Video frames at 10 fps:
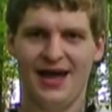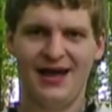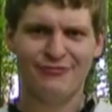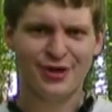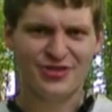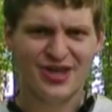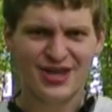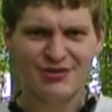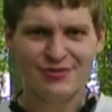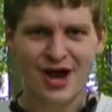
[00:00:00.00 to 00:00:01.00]

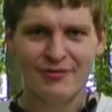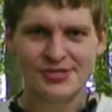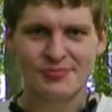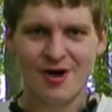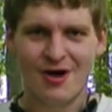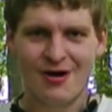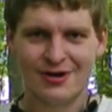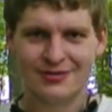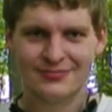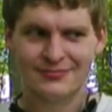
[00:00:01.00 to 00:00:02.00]
everything you know is wrong.
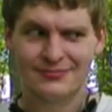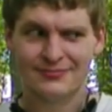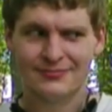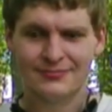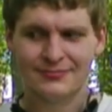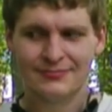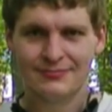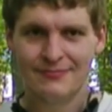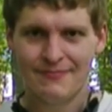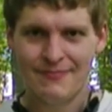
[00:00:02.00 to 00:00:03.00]

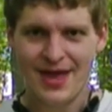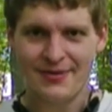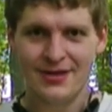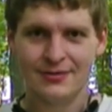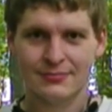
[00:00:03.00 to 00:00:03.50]
Maybe.